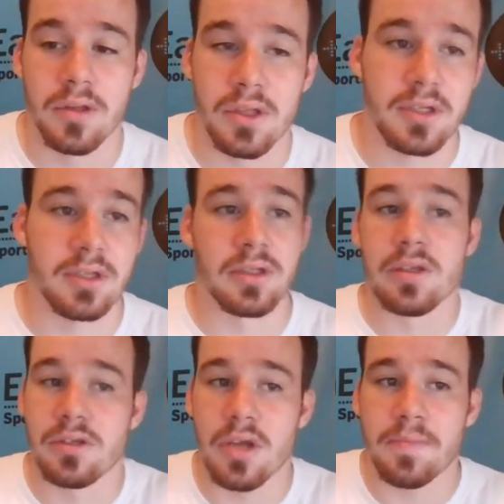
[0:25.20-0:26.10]
the links in the
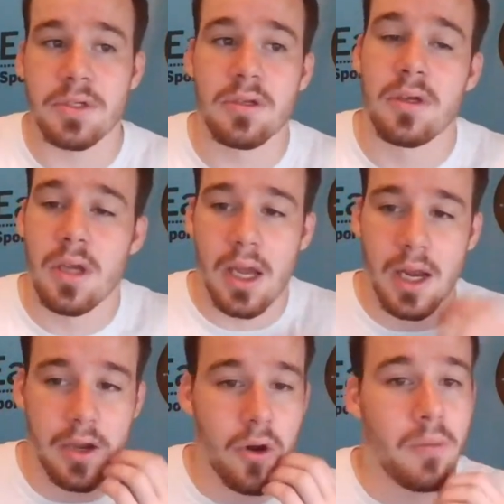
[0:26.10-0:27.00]
description. And
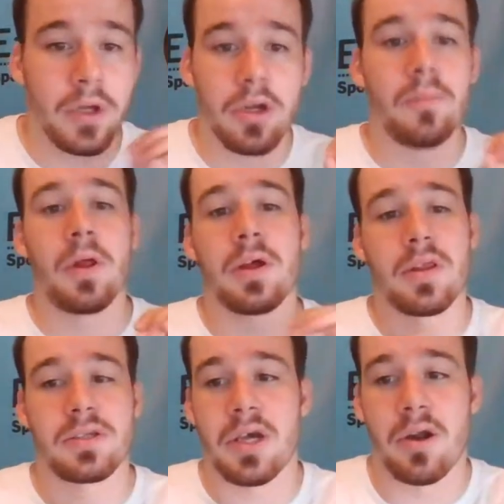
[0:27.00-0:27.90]
I normally don't plug
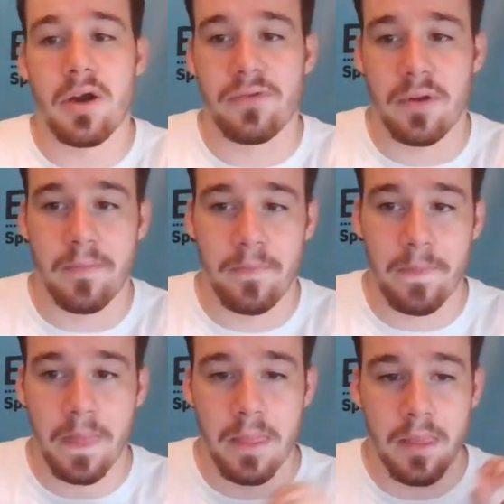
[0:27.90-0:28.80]
this out often.
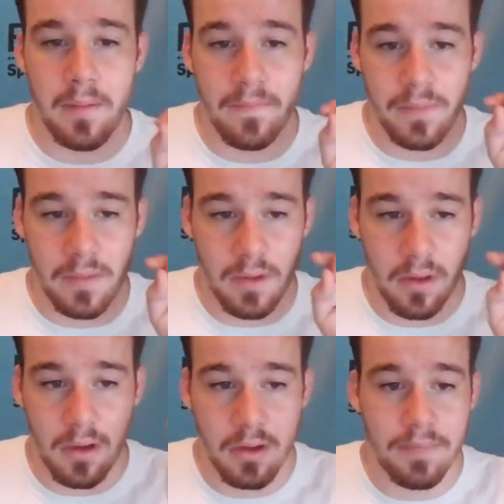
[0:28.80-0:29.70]

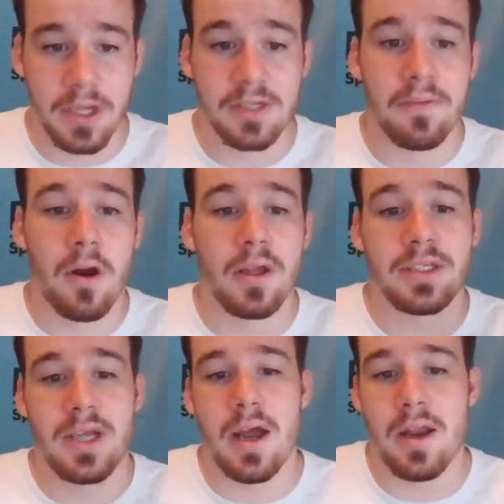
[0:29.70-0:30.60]

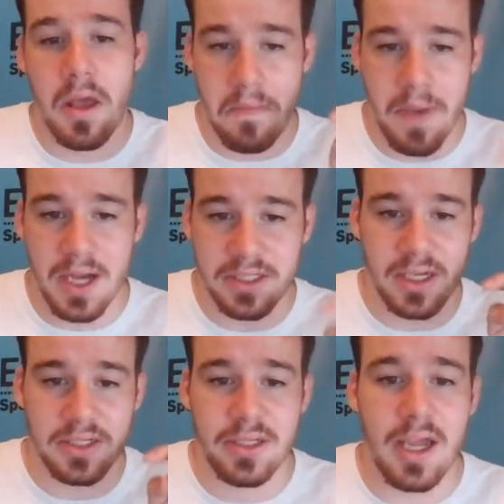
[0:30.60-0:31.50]

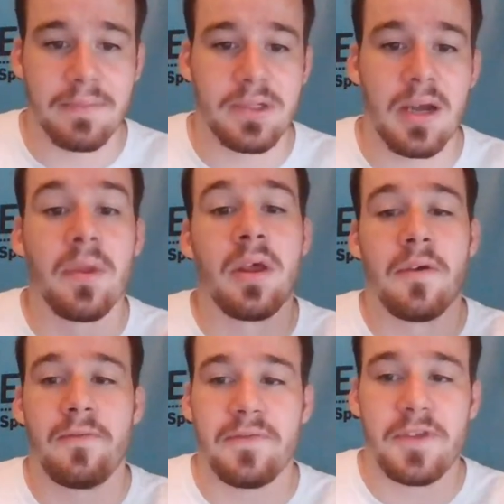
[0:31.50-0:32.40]
picksandparleys.net/gametime,
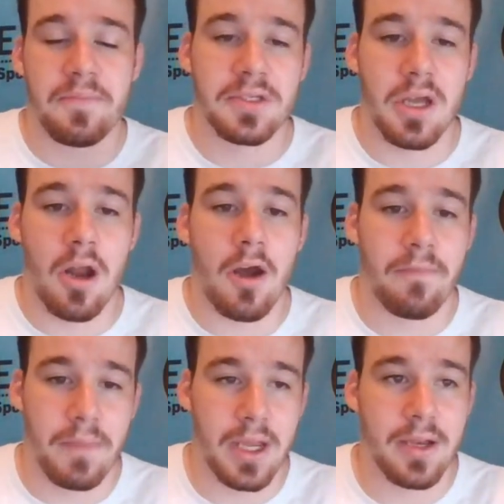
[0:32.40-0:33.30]
50%
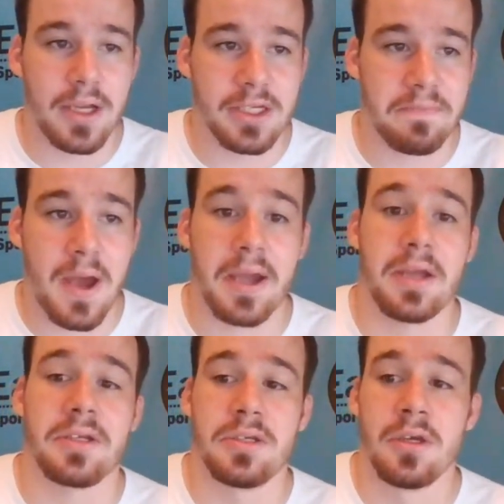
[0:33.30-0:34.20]
off me and Nick's
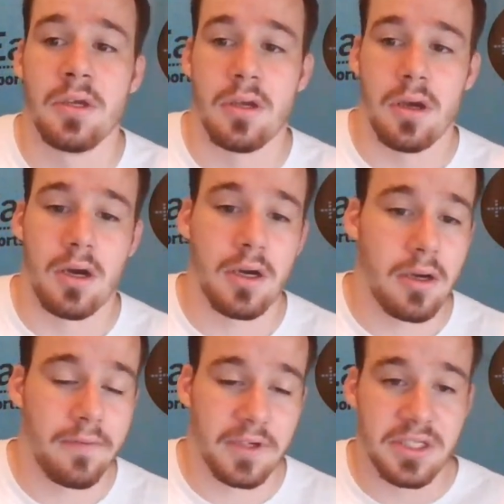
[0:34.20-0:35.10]
package
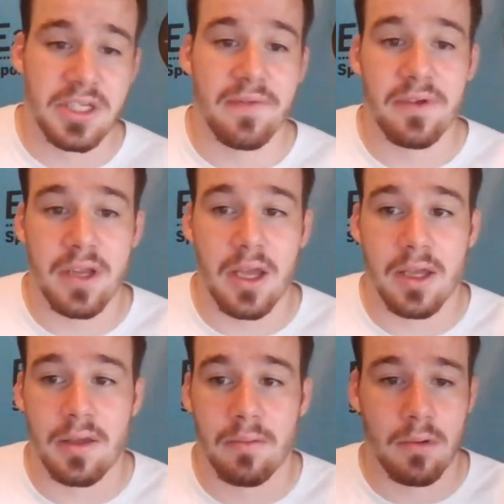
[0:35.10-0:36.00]
of our
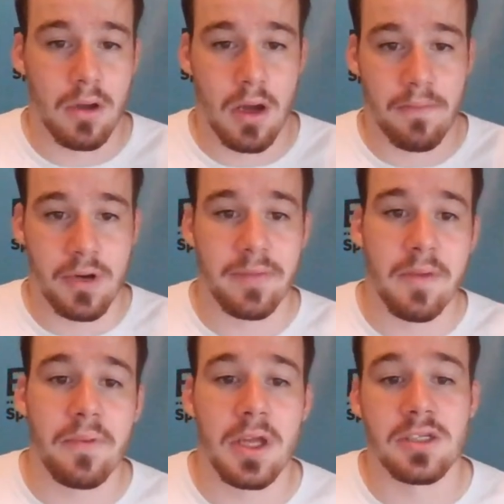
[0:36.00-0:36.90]
7-day
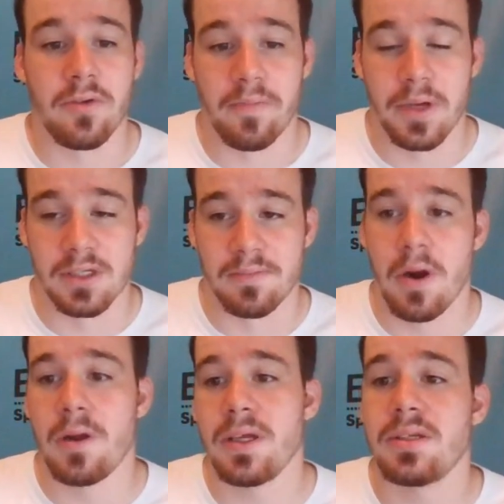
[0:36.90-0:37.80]
premium plays over Picks and
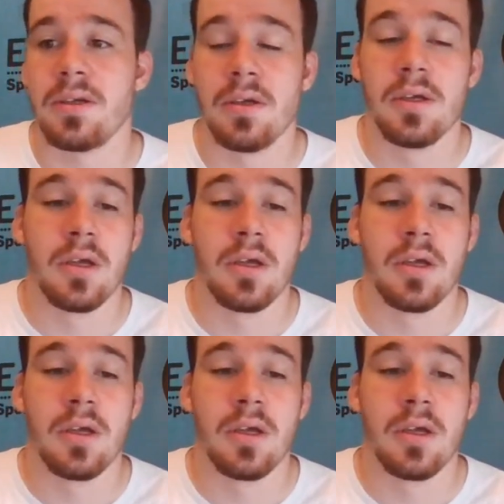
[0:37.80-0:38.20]
Parleys.